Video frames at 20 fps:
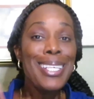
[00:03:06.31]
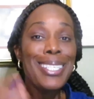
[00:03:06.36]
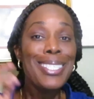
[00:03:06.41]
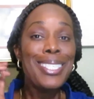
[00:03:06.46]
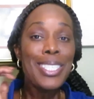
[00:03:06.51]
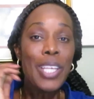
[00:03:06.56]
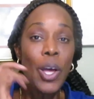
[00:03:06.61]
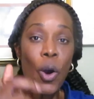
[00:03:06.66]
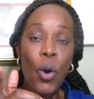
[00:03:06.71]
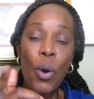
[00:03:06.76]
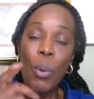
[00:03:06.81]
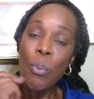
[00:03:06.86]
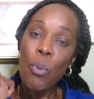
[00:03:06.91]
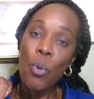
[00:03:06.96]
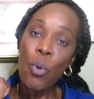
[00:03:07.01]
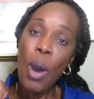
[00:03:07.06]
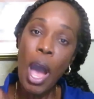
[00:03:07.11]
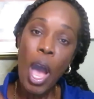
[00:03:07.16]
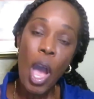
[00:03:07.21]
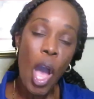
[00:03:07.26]
So,
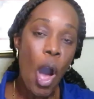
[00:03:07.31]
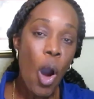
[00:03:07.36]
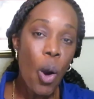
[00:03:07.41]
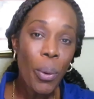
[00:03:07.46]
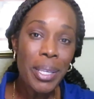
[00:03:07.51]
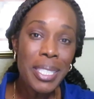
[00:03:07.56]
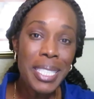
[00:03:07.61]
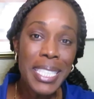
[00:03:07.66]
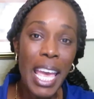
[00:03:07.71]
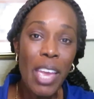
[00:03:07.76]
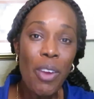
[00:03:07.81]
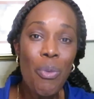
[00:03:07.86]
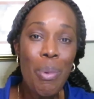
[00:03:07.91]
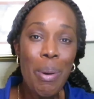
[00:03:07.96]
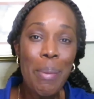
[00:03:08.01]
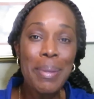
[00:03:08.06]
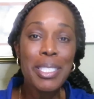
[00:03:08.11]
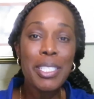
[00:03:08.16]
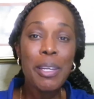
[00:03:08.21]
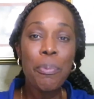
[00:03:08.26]
I always say,
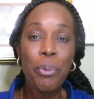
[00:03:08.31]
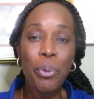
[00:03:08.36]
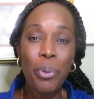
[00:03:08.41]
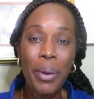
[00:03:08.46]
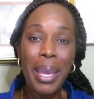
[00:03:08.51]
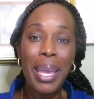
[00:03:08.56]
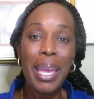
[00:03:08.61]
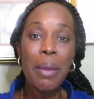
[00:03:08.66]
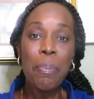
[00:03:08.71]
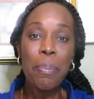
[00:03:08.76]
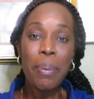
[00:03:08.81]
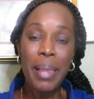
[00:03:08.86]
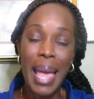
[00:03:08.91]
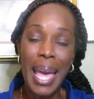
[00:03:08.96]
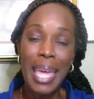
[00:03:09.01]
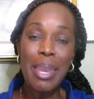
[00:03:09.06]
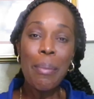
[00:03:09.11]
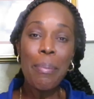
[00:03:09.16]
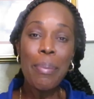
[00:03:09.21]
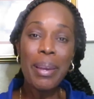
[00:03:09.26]
remember to pray,
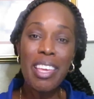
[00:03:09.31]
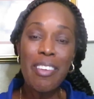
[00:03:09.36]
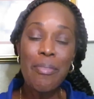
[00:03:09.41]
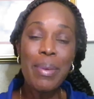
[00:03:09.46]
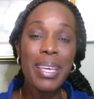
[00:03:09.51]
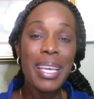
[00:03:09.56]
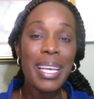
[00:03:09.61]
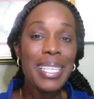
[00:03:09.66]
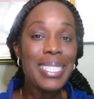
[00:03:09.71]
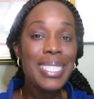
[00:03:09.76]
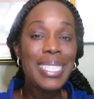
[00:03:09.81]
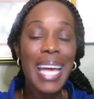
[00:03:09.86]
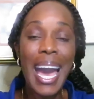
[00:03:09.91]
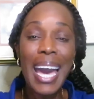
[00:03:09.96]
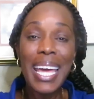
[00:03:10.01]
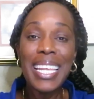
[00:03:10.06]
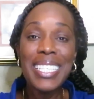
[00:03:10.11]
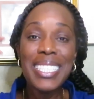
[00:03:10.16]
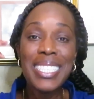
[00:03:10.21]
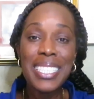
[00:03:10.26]
plan, and believe because
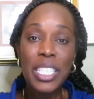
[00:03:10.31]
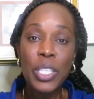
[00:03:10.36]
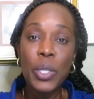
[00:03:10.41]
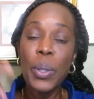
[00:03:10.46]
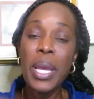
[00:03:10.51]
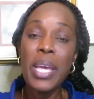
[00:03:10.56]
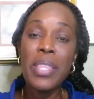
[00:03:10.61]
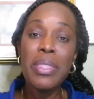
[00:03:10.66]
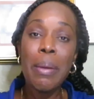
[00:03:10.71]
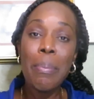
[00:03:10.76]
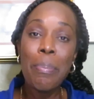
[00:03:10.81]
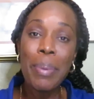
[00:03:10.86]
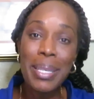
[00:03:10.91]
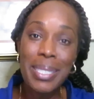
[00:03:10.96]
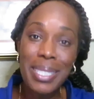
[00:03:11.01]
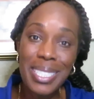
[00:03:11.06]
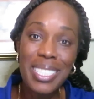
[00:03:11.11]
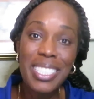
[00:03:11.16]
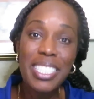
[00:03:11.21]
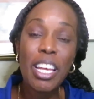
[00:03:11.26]
God is still in the
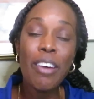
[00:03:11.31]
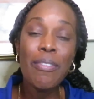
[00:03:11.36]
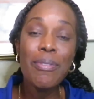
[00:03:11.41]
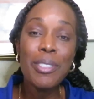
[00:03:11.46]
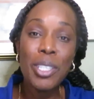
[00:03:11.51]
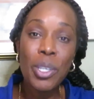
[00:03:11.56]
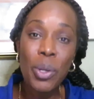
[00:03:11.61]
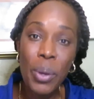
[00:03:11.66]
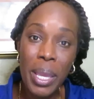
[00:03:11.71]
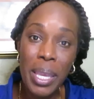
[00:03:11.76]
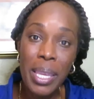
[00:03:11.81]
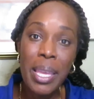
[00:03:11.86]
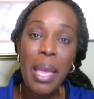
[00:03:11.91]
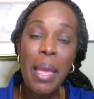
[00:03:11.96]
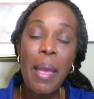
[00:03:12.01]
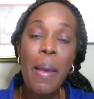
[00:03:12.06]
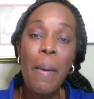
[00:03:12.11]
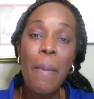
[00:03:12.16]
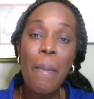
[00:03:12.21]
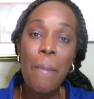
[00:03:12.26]
business of
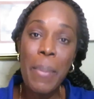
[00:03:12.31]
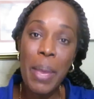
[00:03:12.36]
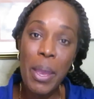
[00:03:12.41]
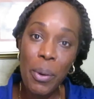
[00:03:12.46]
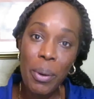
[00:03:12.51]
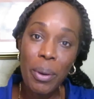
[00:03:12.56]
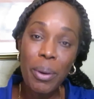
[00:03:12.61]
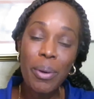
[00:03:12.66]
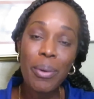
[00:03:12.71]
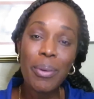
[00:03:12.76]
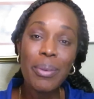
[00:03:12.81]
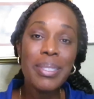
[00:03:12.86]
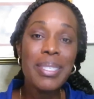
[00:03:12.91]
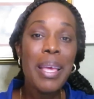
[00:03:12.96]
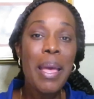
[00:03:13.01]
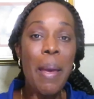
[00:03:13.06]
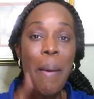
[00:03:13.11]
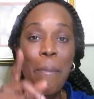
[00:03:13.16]
doing miracles.